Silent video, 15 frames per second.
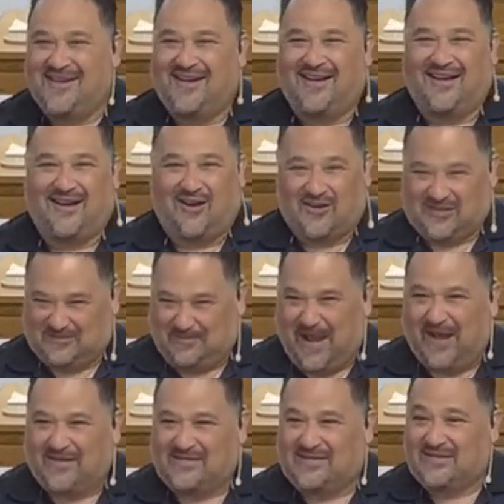our
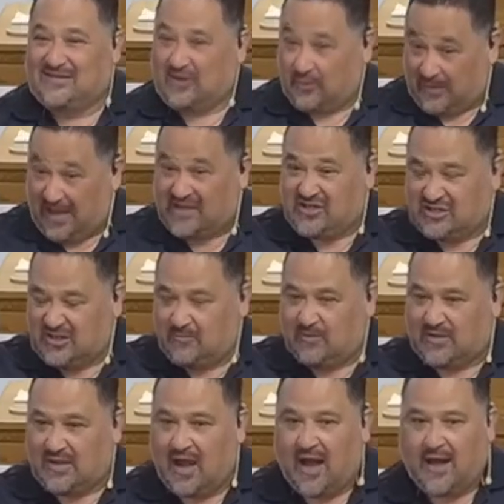spouses, our relationship
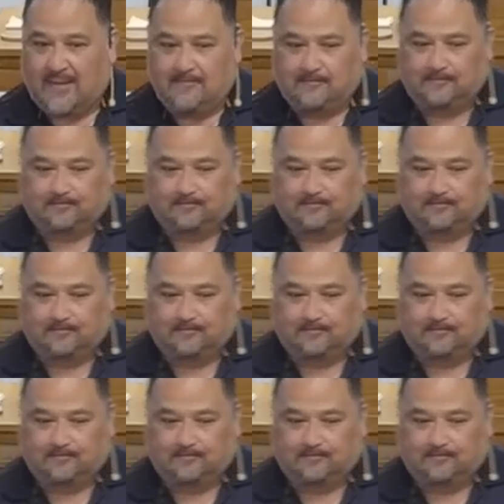with God.